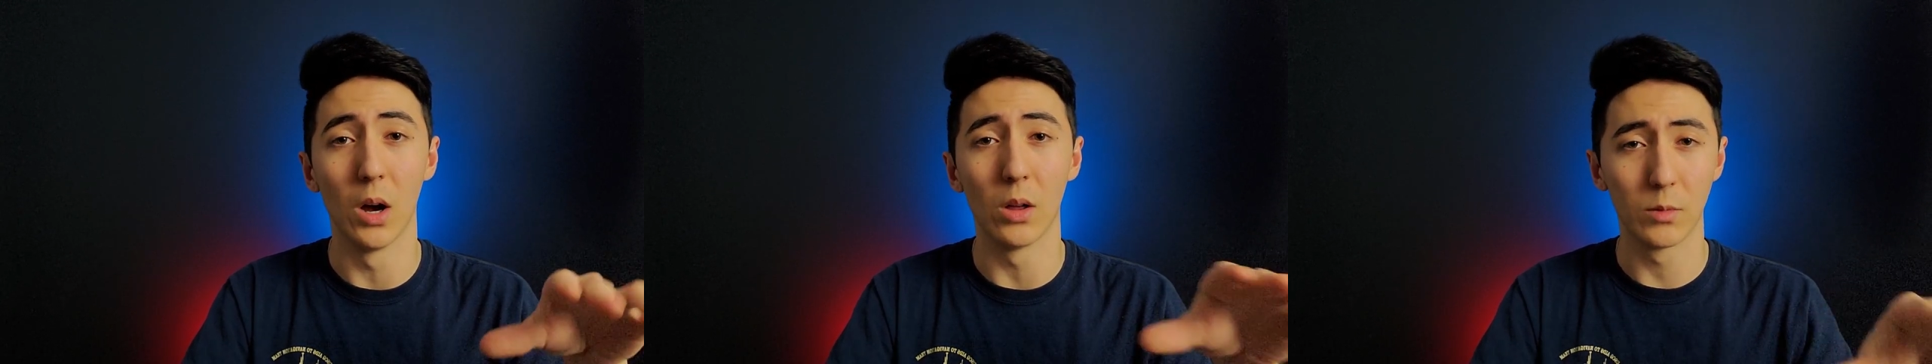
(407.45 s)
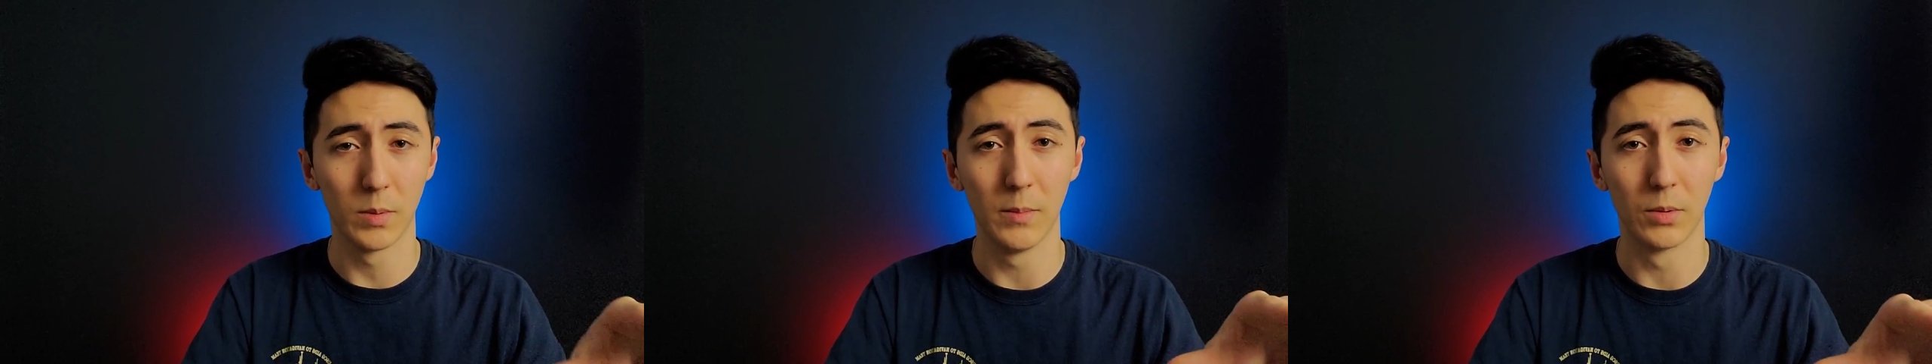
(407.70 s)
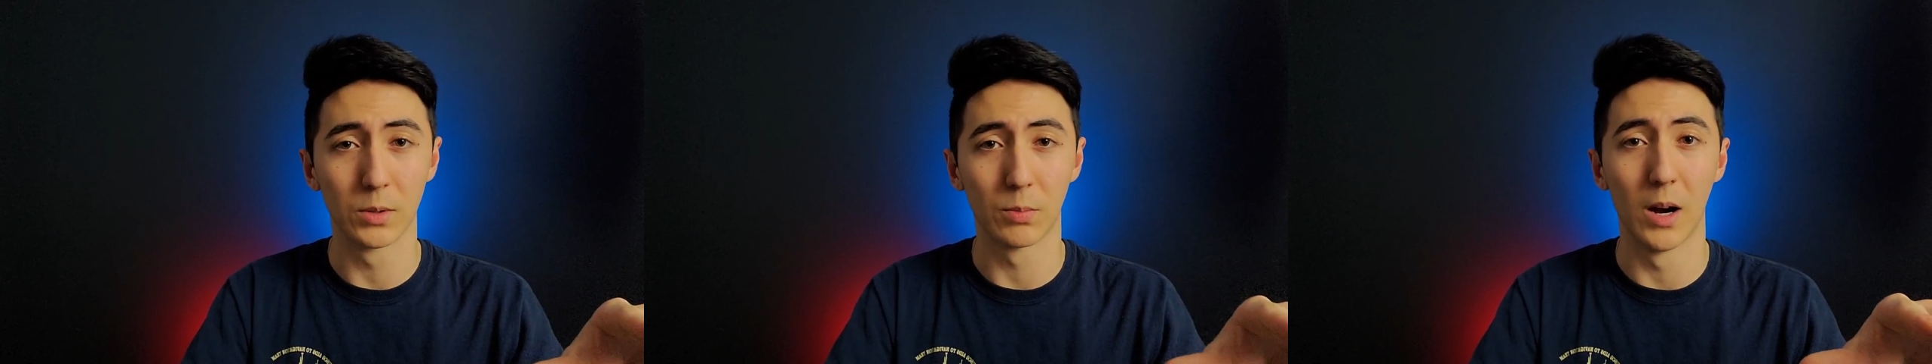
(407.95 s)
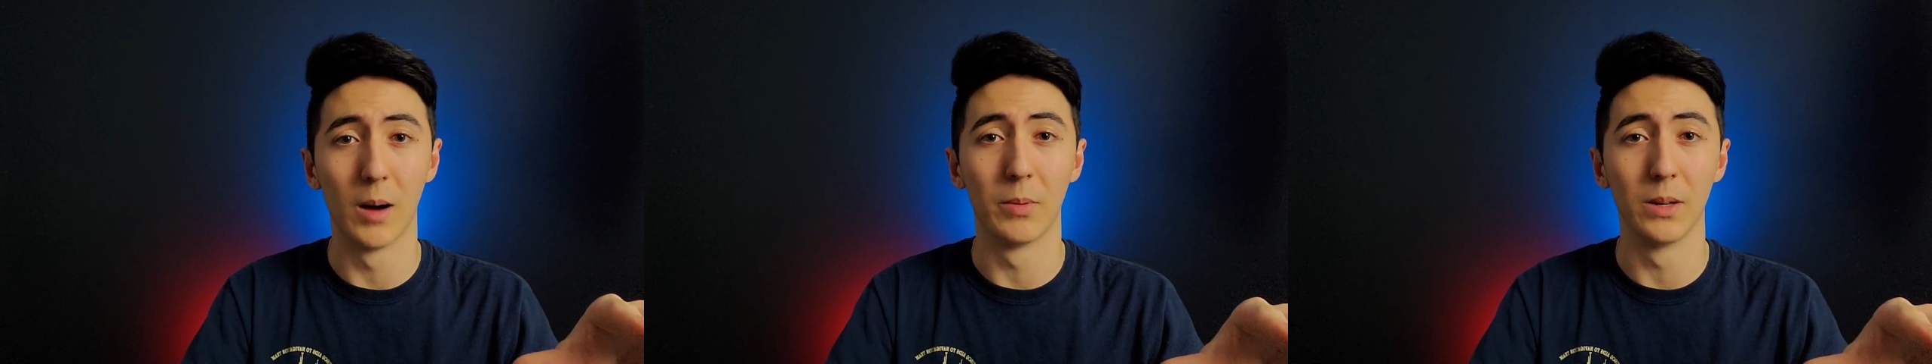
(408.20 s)
other people's
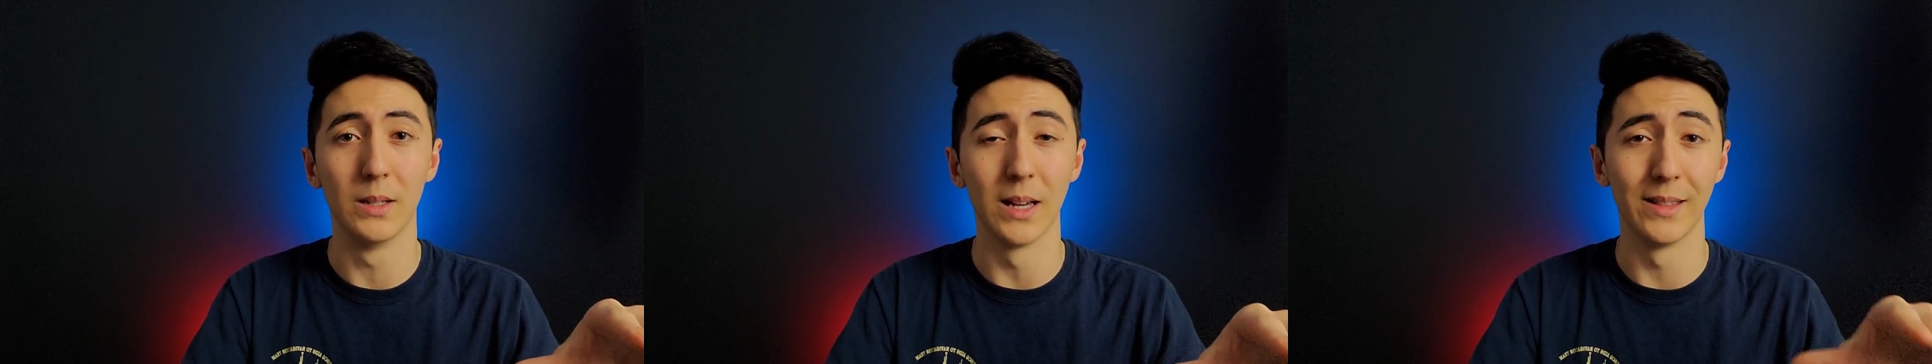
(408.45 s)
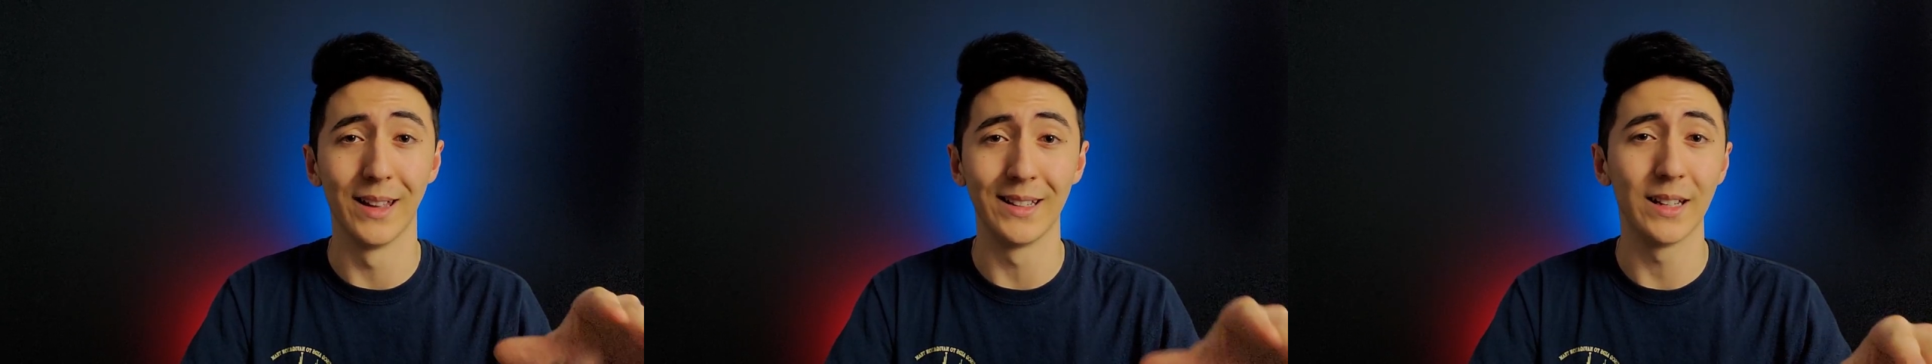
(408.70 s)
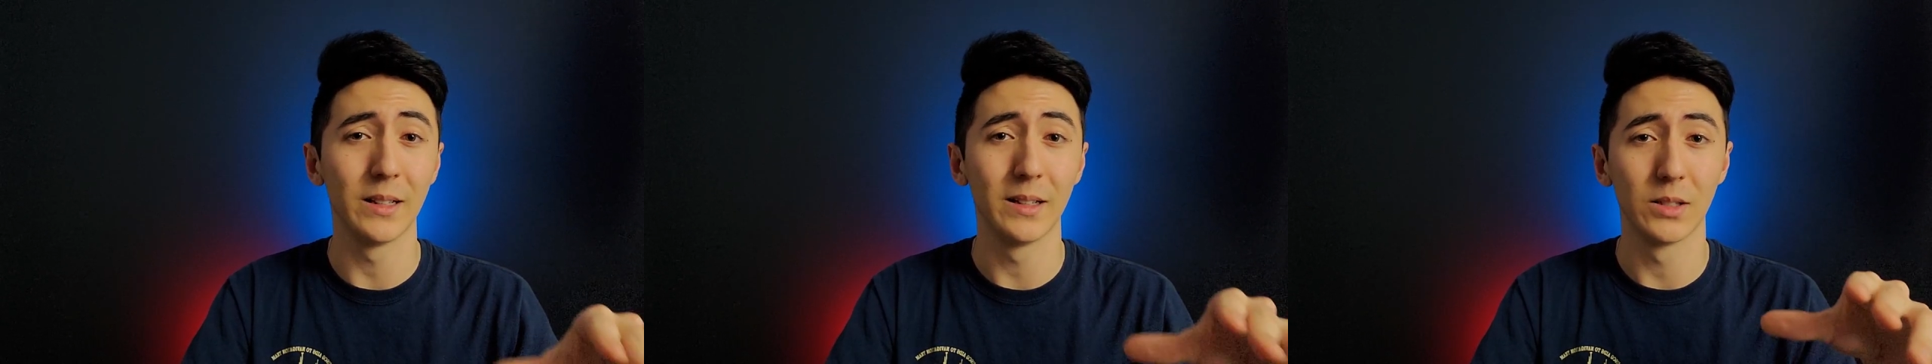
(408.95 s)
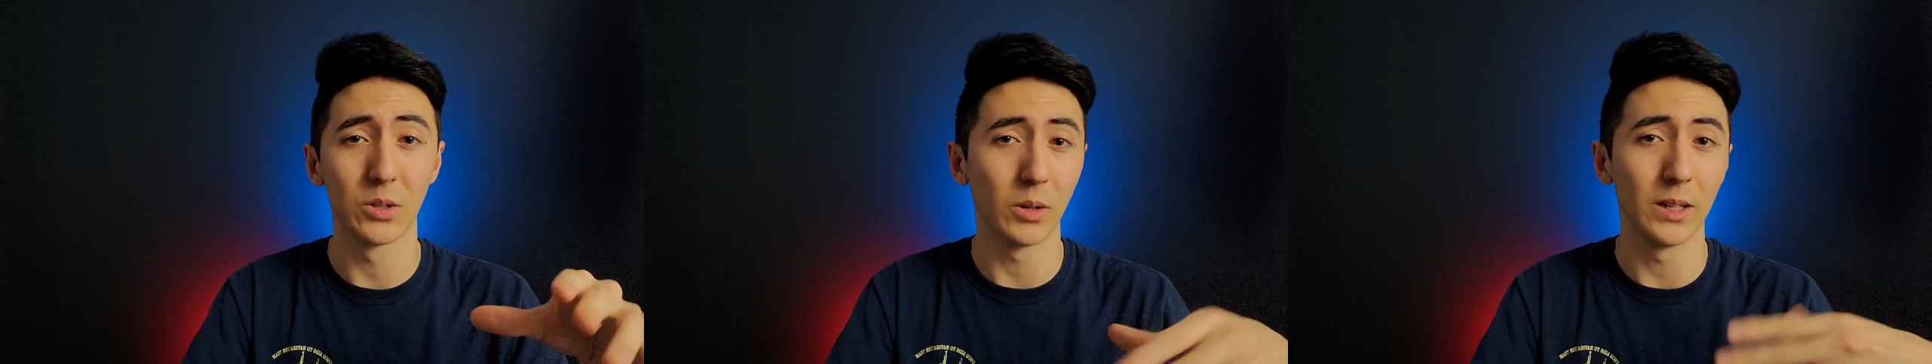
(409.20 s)
properties and then
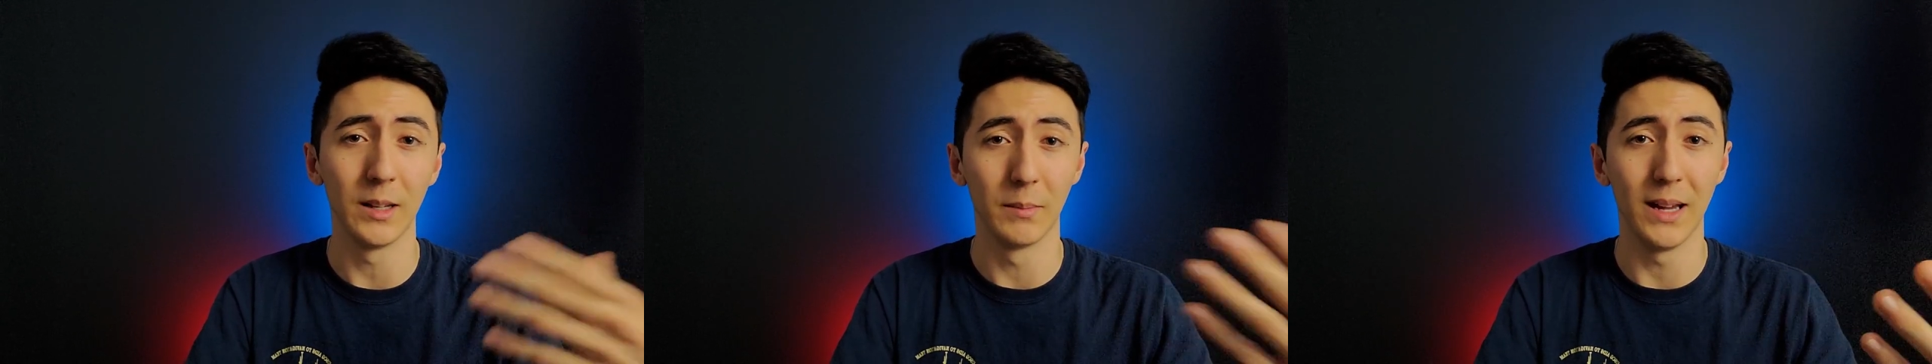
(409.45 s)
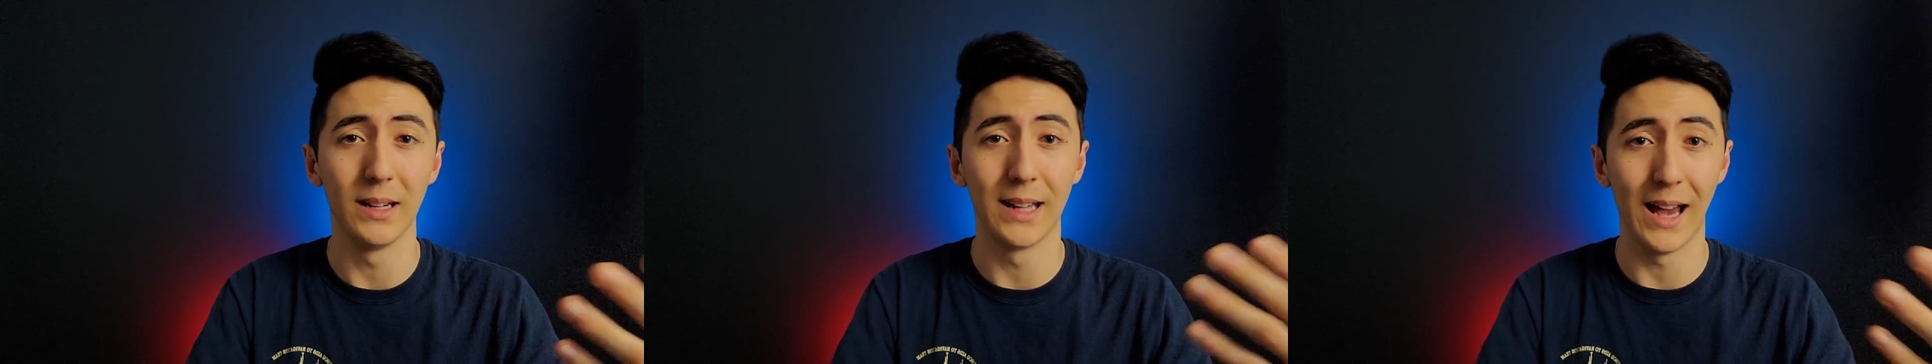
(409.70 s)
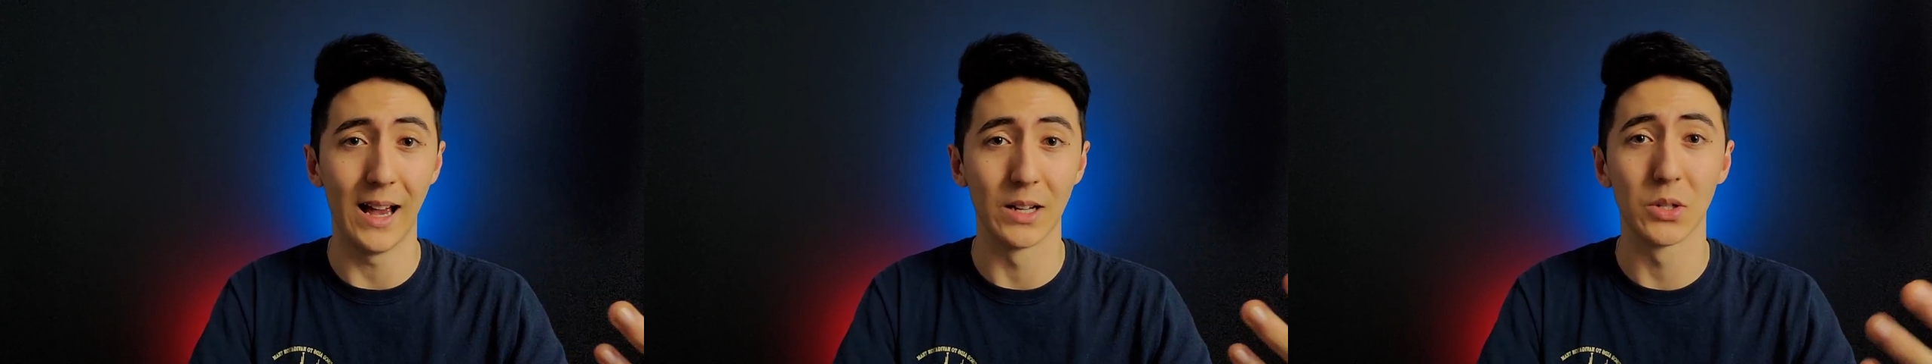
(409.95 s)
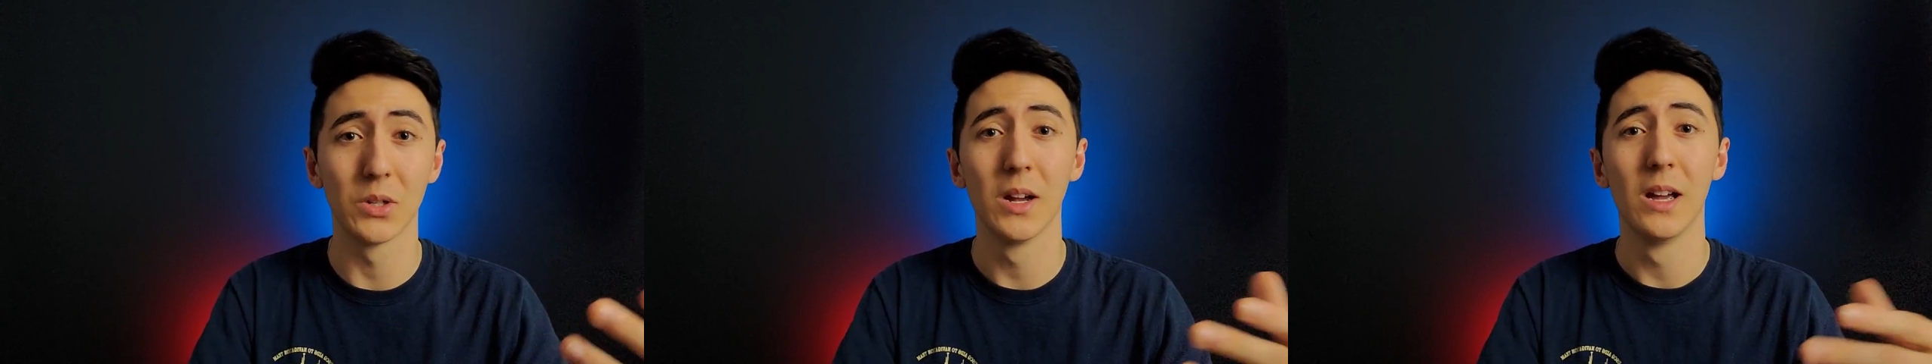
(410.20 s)
start getting paid
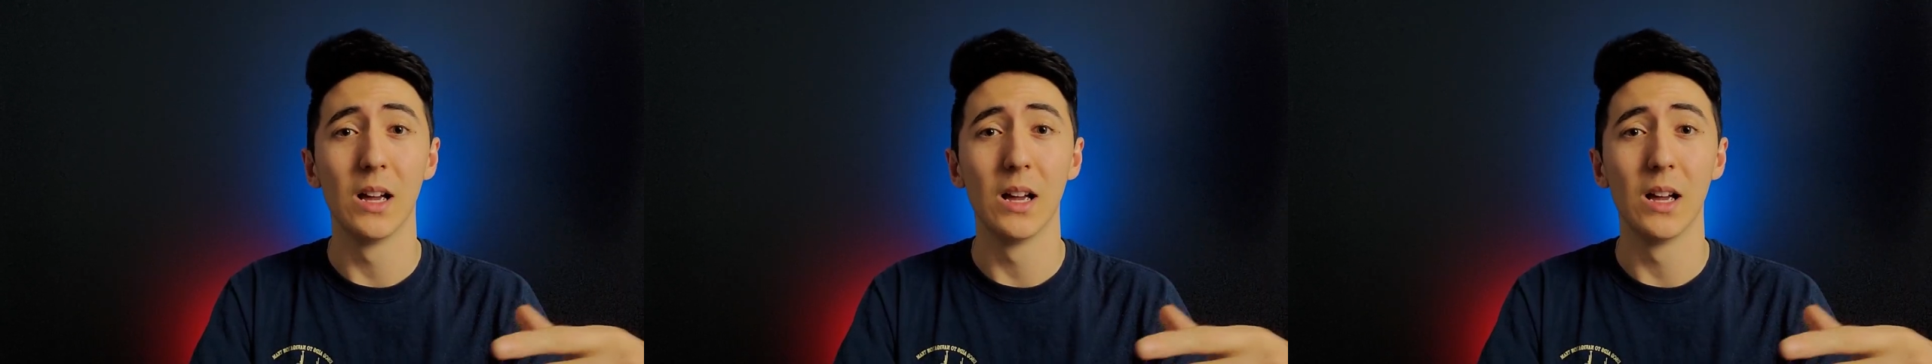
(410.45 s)
cash